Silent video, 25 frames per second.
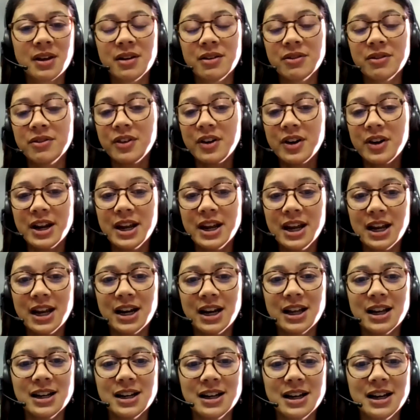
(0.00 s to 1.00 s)
very
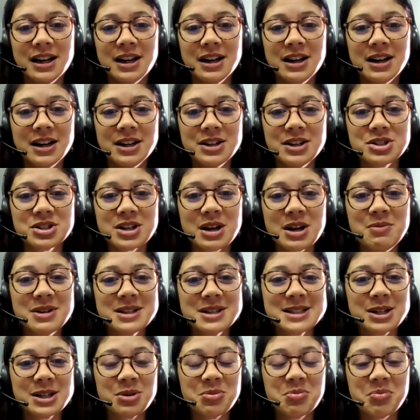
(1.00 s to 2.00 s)

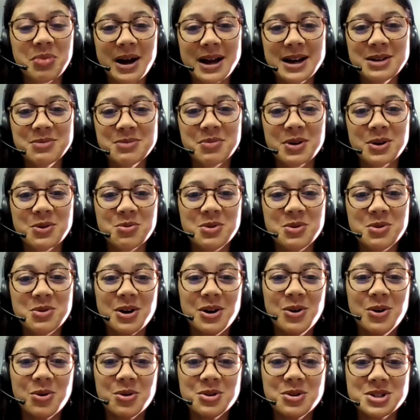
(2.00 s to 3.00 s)
shameless little punt, but we are
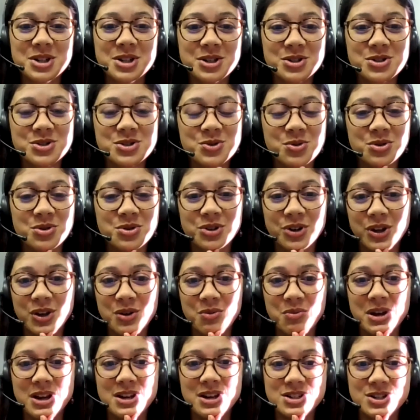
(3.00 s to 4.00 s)
launching a short
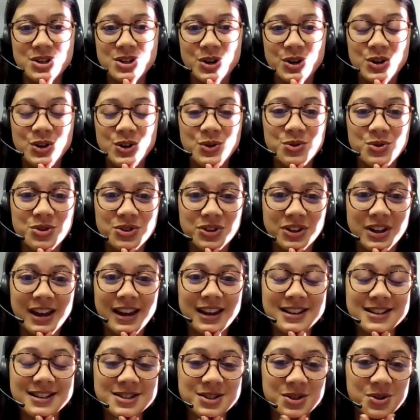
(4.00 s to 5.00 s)
documentary on Youth
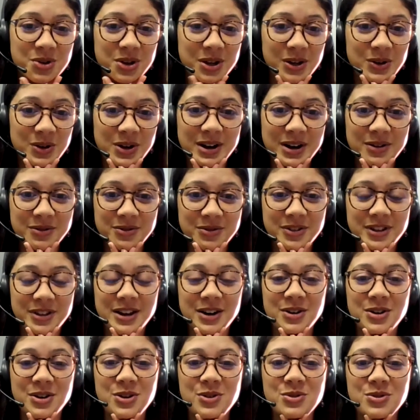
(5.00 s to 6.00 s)
Day. So you can look out for that
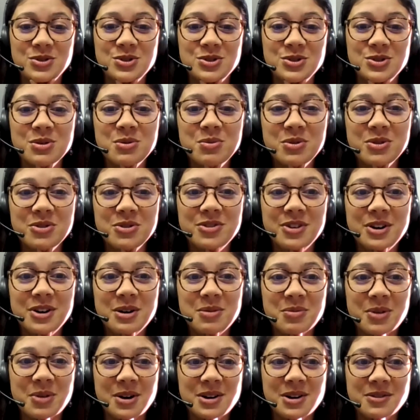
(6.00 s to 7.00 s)
on YouTube. We're very
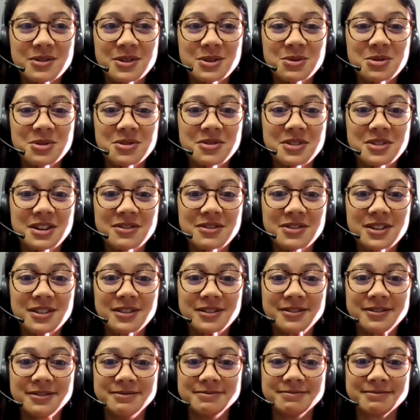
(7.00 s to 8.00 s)
proud of it. We've never
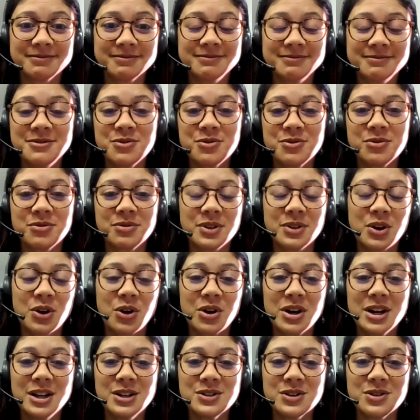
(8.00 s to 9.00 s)

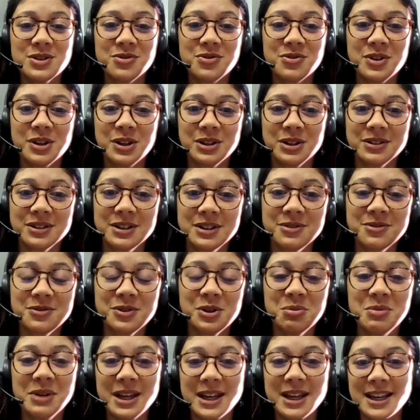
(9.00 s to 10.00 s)
gone into the
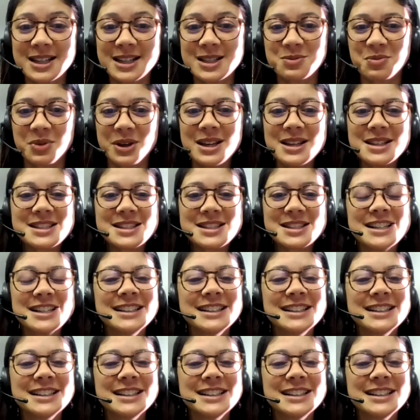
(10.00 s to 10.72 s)
filmmaking space.